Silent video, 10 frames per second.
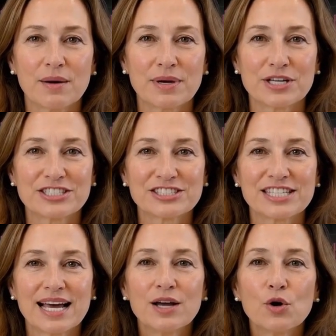because a
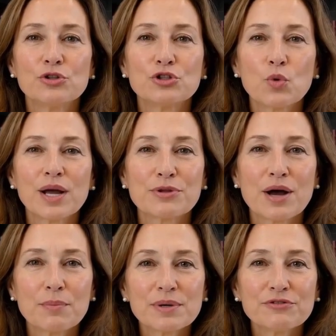seller got swept
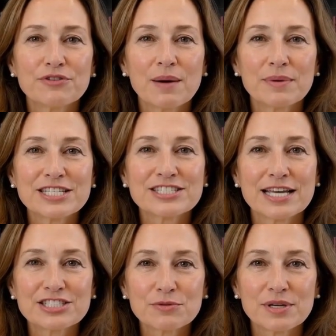up in family
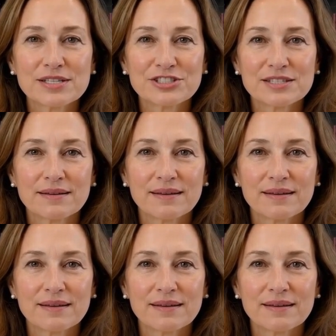sentiment.